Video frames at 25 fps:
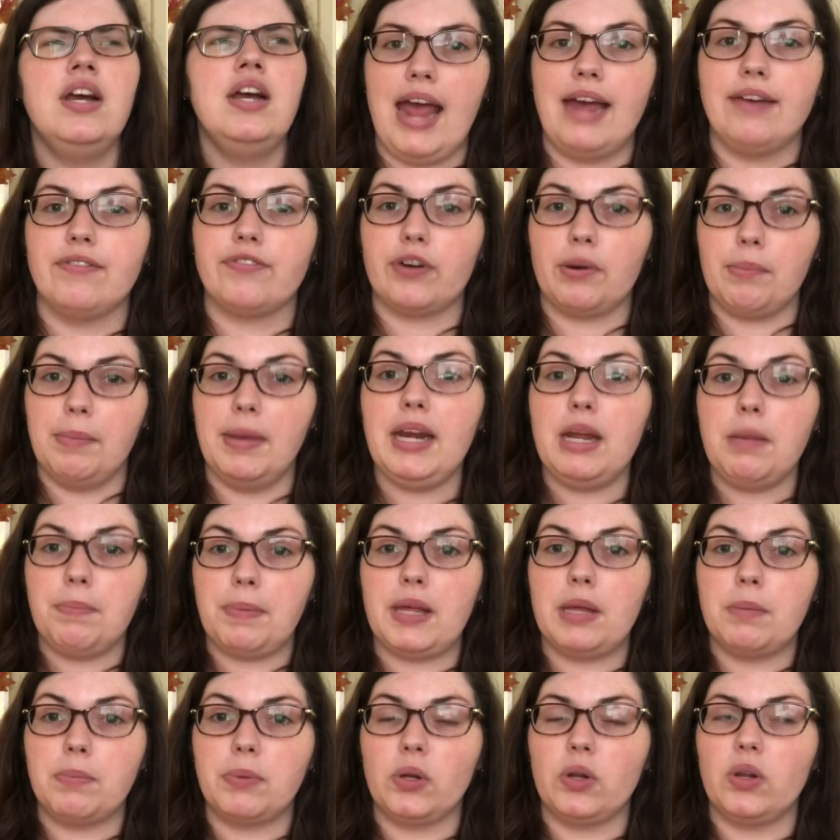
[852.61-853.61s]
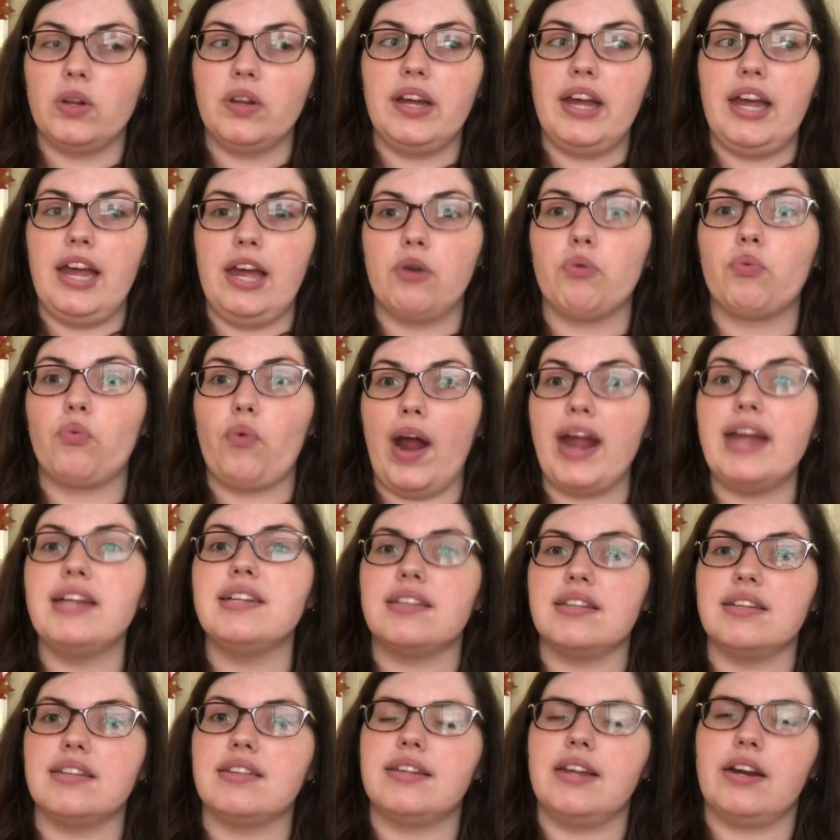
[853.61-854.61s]
And for many people, it
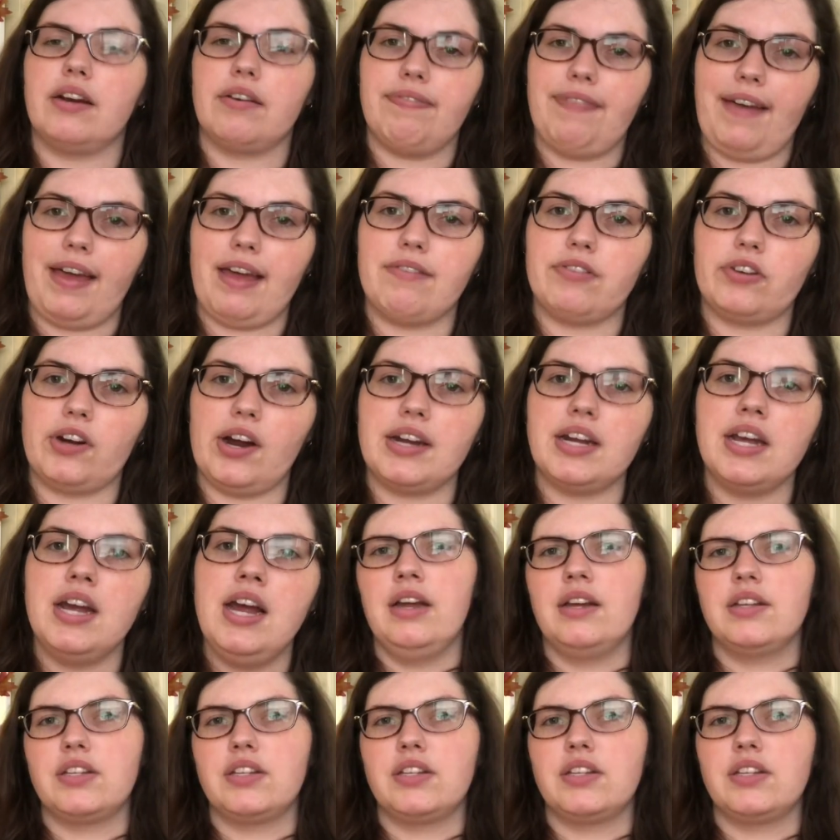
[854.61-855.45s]
rates as their favorite.